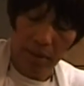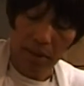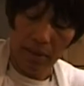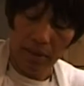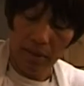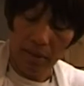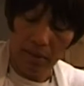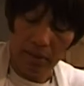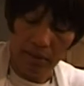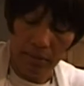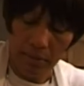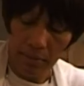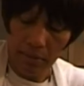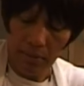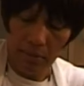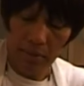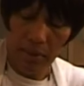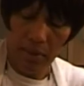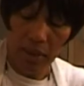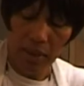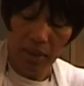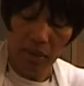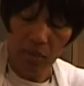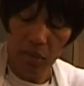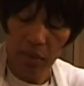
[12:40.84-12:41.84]
And
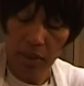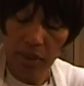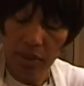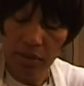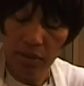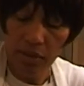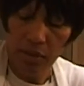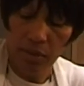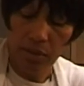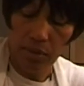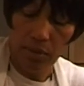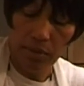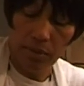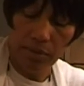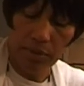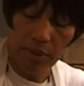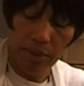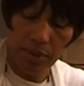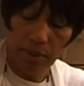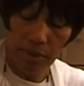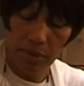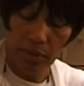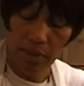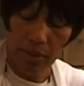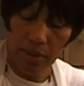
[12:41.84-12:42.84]
that's what I talk
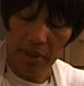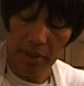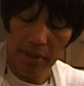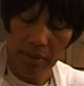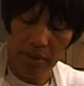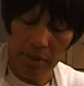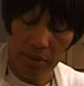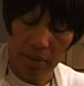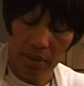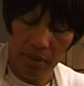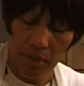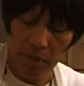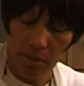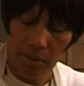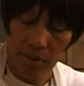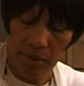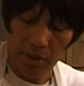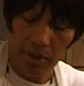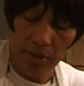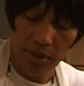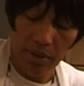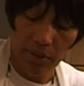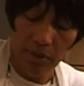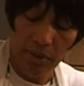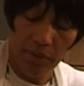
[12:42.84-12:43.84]
about when I say you
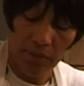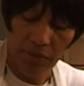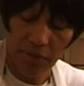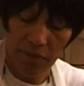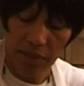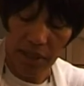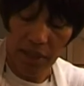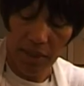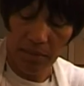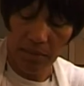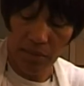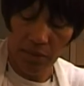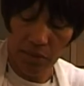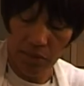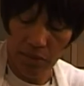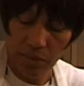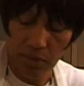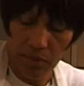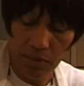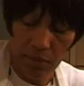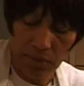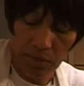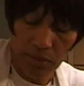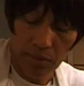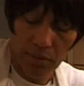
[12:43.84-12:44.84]
have time
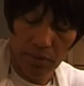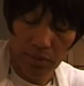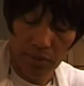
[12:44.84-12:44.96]
to